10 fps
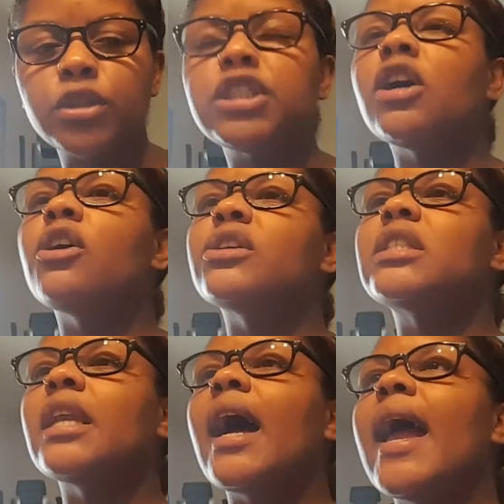she gonna go
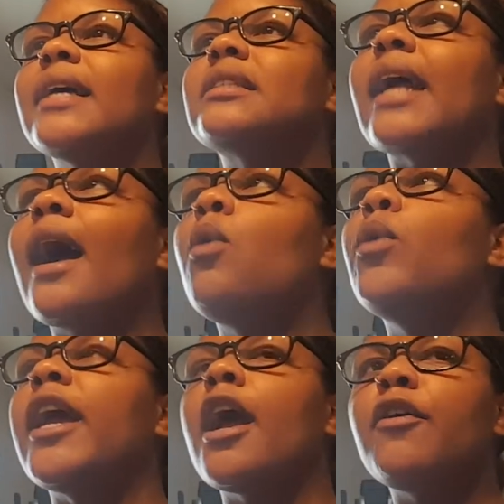sit her ass down
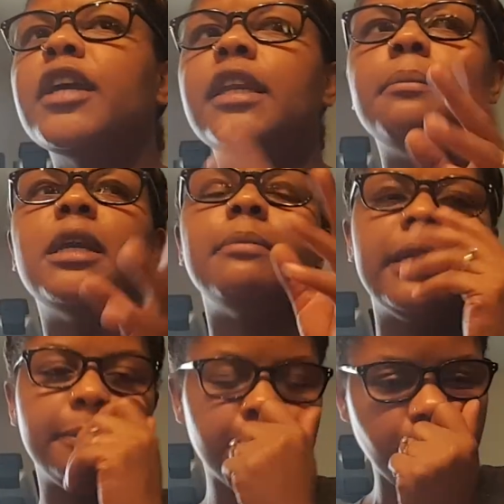with Arian and
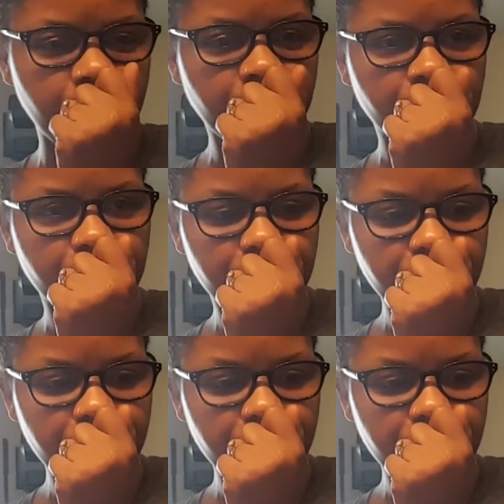Mimi and